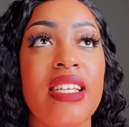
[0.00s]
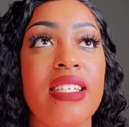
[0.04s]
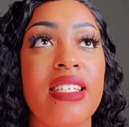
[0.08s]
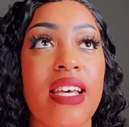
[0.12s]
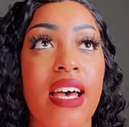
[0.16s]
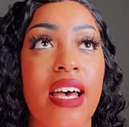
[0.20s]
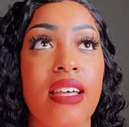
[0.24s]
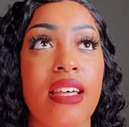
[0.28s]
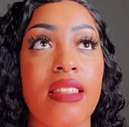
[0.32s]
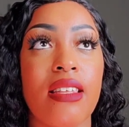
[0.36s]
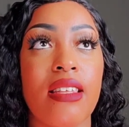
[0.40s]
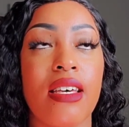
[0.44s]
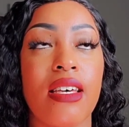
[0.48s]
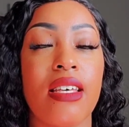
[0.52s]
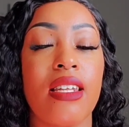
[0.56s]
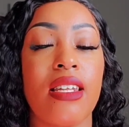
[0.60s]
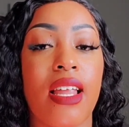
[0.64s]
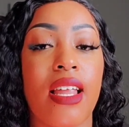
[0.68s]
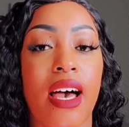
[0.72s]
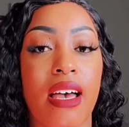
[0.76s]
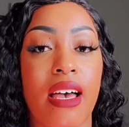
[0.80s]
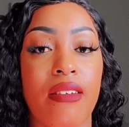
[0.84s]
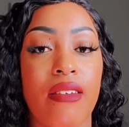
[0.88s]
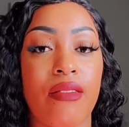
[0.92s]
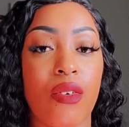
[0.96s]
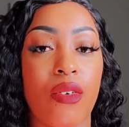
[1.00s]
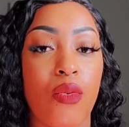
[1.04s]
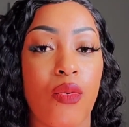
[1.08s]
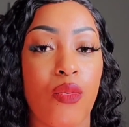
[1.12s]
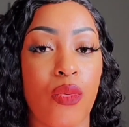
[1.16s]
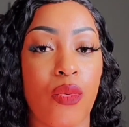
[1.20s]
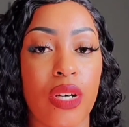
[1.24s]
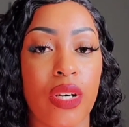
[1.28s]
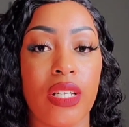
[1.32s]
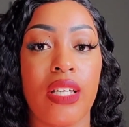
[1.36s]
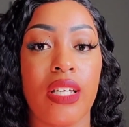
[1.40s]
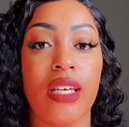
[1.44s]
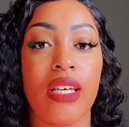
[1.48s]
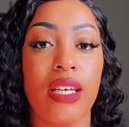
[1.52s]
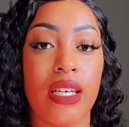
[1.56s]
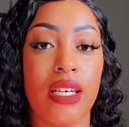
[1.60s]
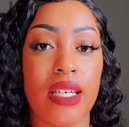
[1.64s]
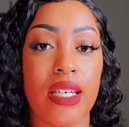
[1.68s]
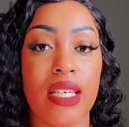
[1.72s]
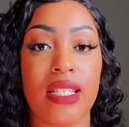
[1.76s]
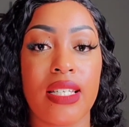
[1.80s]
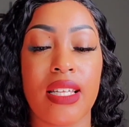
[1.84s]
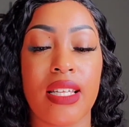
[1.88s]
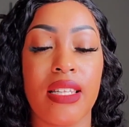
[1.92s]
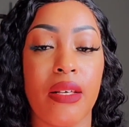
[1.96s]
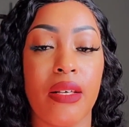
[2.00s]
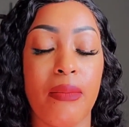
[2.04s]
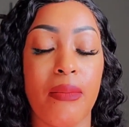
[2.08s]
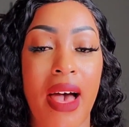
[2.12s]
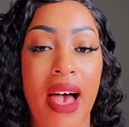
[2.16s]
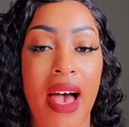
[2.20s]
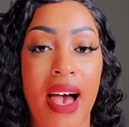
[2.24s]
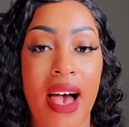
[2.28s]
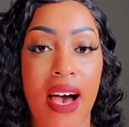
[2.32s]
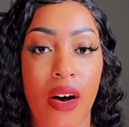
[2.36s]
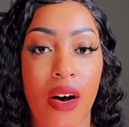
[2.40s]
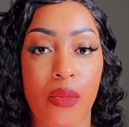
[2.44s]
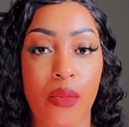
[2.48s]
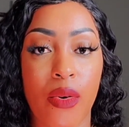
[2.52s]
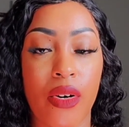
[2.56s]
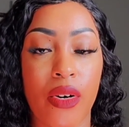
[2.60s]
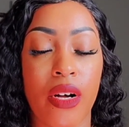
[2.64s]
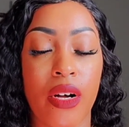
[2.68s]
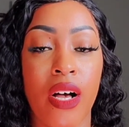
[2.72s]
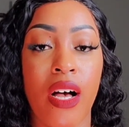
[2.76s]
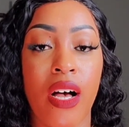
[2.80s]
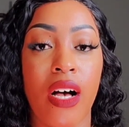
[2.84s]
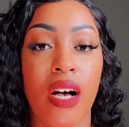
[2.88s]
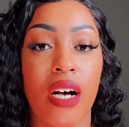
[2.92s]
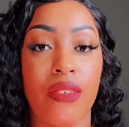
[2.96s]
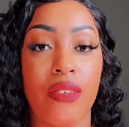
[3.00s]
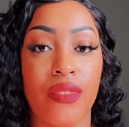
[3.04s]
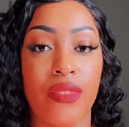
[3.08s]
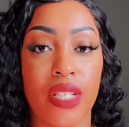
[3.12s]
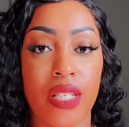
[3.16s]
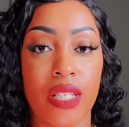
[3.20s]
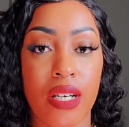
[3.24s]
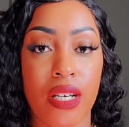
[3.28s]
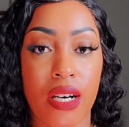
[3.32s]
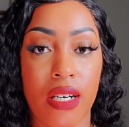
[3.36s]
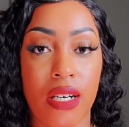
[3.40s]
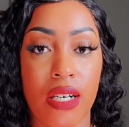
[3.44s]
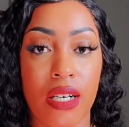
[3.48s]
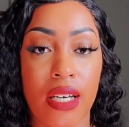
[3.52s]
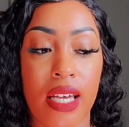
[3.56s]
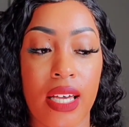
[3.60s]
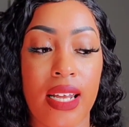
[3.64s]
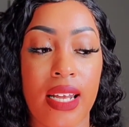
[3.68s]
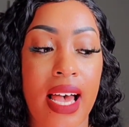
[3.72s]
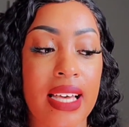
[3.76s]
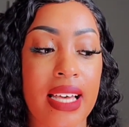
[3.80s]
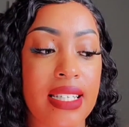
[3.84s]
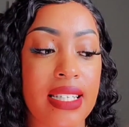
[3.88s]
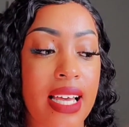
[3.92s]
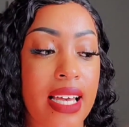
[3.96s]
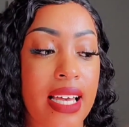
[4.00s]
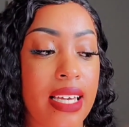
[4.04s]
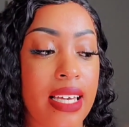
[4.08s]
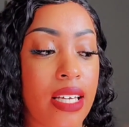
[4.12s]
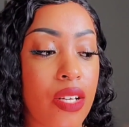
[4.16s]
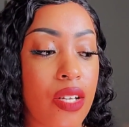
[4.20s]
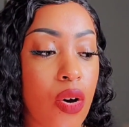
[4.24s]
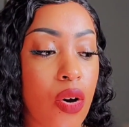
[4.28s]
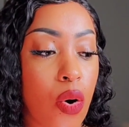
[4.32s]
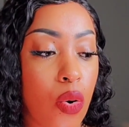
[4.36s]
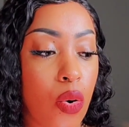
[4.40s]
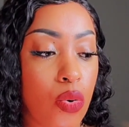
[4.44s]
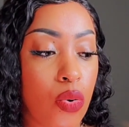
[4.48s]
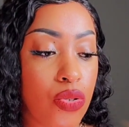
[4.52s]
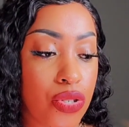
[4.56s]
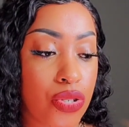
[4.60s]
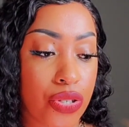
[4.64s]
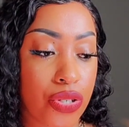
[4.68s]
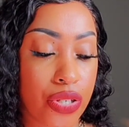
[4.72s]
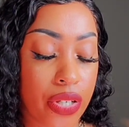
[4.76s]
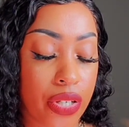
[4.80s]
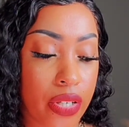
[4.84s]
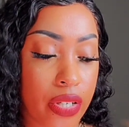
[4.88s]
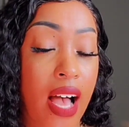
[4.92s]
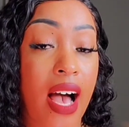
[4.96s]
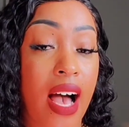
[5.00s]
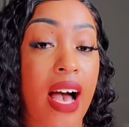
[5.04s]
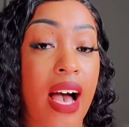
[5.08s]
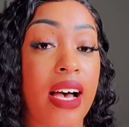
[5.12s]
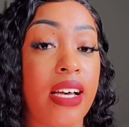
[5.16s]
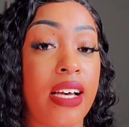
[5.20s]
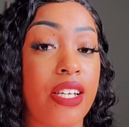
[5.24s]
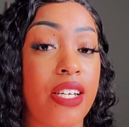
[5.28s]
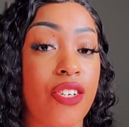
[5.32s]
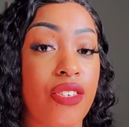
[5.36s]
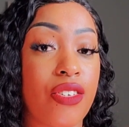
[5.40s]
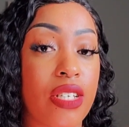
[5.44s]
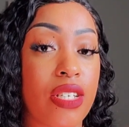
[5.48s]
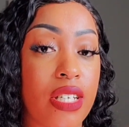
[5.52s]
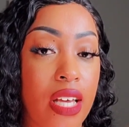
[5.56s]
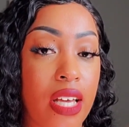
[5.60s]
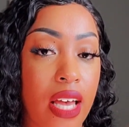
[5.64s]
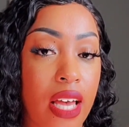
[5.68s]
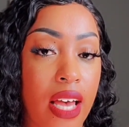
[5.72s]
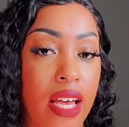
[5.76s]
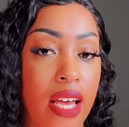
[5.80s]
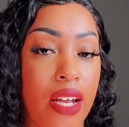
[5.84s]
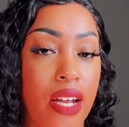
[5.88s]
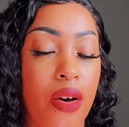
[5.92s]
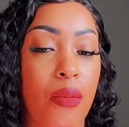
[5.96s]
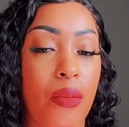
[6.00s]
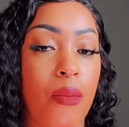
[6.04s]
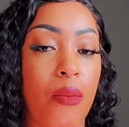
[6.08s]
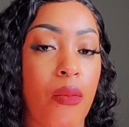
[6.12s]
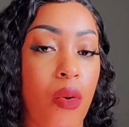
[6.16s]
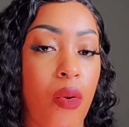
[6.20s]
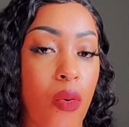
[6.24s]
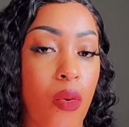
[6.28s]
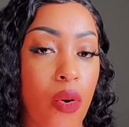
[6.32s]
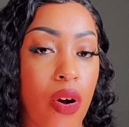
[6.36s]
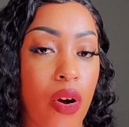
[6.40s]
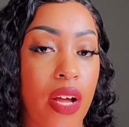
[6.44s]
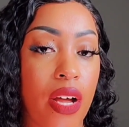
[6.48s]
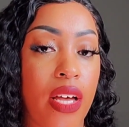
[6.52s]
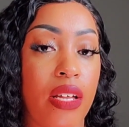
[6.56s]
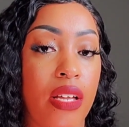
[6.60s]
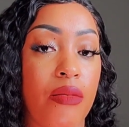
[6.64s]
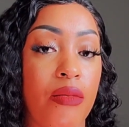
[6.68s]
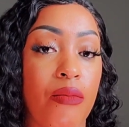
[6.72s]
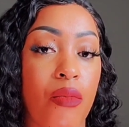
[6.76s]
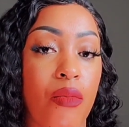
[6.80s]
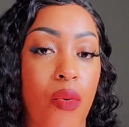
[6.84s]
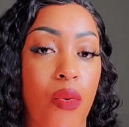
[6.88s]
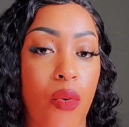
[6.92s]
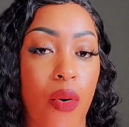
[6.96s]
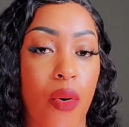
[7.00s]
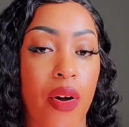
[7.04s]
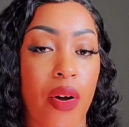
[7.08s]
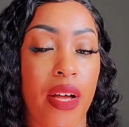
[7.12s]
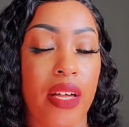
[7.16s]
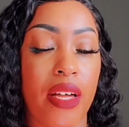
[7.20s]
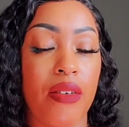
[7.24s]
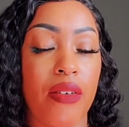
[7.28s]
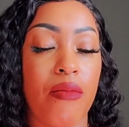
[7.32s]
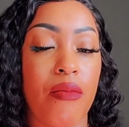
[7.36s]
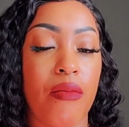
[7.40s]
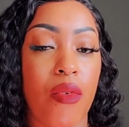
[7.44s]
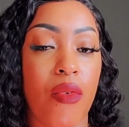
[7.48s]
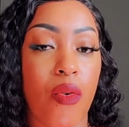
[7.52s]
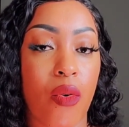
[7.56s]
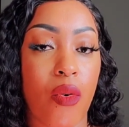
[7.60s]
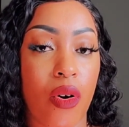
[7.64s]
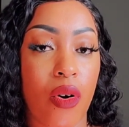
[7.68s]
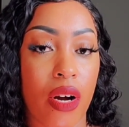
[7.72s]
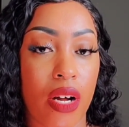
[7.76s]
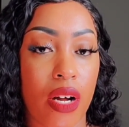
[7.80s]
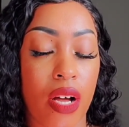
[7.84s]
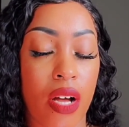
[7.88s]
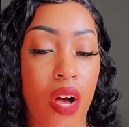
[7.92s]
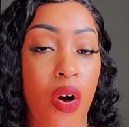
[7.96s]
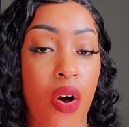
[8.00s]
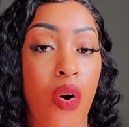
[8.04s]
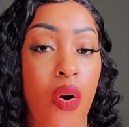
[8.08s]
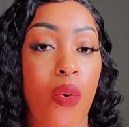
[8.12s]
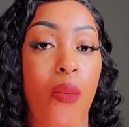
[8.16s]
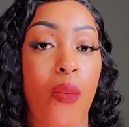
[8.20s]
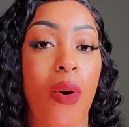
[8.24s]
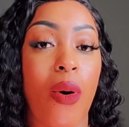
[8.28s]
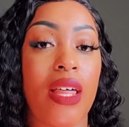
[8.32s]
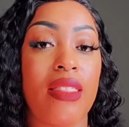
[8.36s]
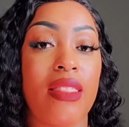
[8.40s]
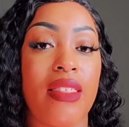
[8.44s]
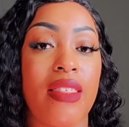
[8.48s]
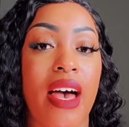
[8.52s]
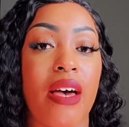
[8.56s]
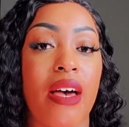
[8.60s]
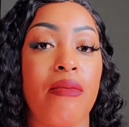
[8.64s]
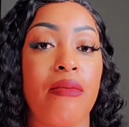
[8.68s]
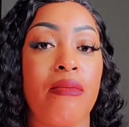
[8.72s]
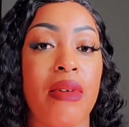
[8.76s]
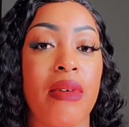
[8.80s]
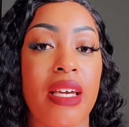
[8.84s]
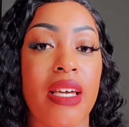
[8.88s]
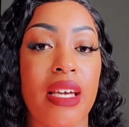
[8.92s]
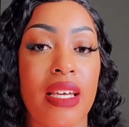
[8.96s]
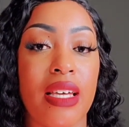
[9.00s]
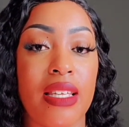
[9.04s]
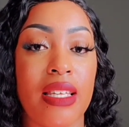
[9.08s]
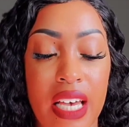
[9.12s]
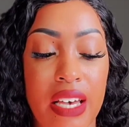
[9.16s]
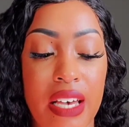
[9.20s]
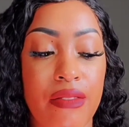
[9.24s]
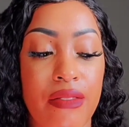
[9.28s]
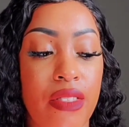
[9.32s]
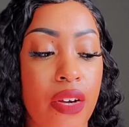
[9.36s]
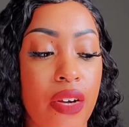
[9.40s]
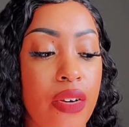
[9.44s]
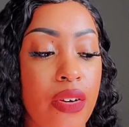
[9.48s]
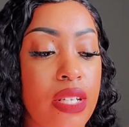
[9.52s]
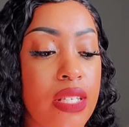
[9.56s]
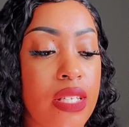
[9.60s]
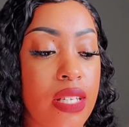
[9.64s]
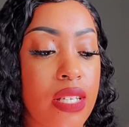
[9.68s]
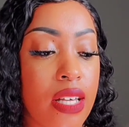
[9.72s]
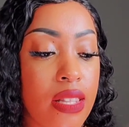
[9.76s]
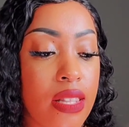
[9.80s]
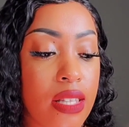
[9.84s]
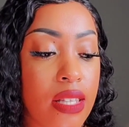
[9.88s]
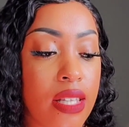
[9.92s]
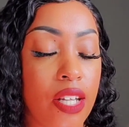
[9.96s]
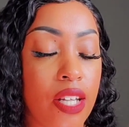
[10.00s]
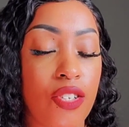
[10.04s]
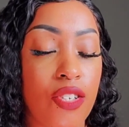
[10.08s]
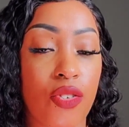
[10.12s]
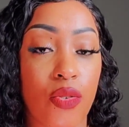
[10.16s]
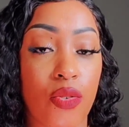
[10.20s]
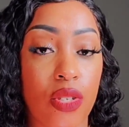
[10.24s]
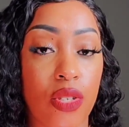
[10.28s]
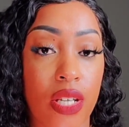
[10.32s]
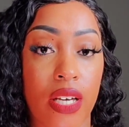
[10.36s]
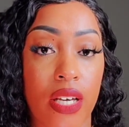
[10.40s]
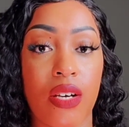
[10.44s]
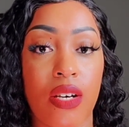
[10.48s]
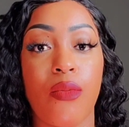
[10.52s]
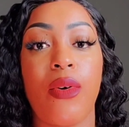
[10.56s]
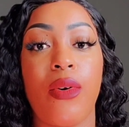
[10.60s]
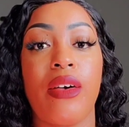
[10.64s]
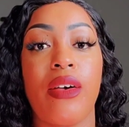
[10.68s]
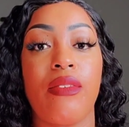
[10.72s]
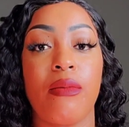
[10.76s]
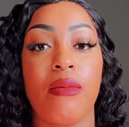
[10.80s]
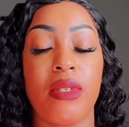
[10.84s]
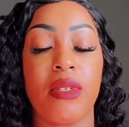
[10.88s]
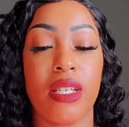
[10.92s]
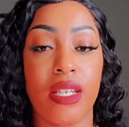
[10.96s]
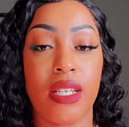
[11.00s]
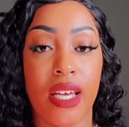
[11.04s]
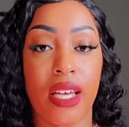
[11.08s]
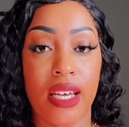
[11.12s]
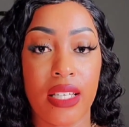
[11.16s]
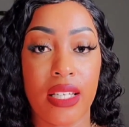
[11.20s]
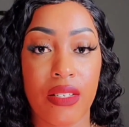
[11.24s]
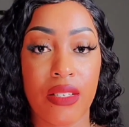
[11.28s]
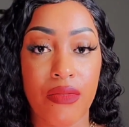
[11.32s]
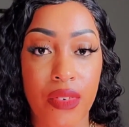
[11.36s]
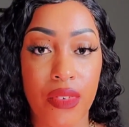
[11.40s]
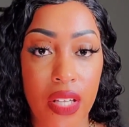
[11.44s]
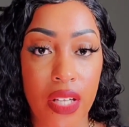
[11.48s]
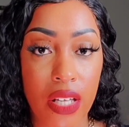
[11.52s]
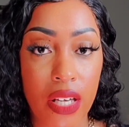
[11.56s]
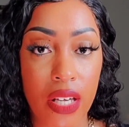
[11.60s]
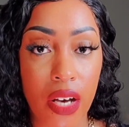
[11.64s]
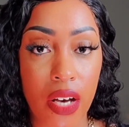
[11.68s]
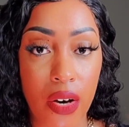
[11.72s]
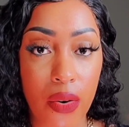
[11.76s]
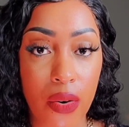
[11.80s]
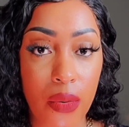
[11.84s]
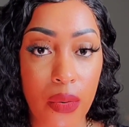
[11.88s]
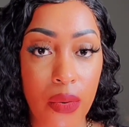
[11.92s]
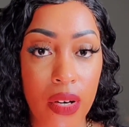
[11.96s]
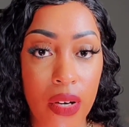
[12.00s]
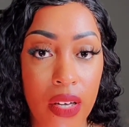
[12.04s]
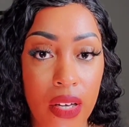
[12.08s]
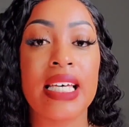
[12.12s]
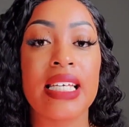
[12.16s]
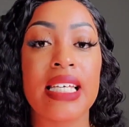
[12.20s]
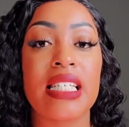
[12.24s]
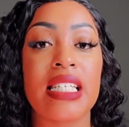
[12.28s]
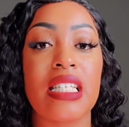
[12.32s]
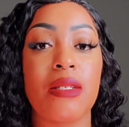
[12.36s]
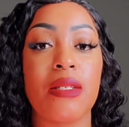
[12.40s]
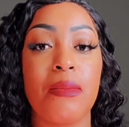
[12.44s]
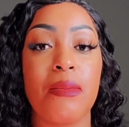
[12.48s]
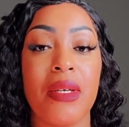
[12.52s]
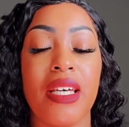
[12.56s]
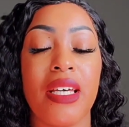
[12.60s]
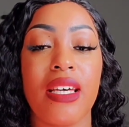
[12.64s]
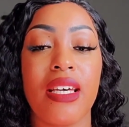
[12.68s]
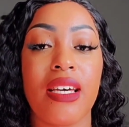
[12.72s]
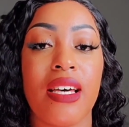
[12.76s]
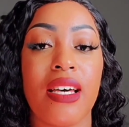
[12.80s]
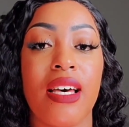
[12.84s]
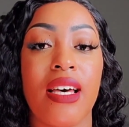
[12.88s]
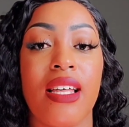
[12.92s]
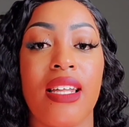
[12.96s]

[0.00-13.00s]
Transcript: Death and life really is in the power of the tongue. And as I get older, I understand more and more and more what that means. If there is nothing that you'll take away from today's video, speak